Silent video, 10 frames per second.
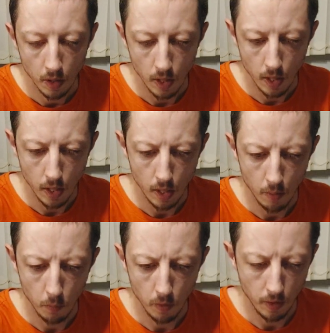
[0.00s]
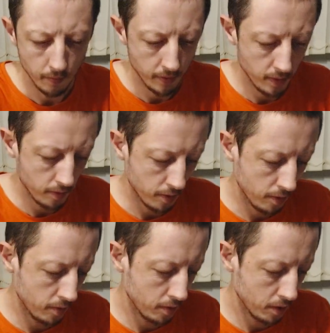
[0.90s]
whatever this
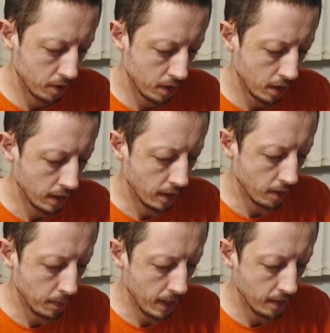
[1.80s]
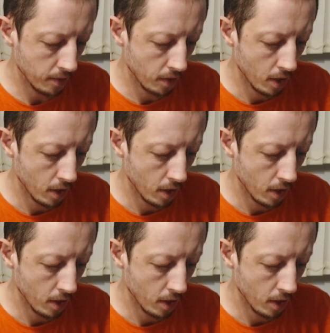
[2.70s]
is. Gigabyte.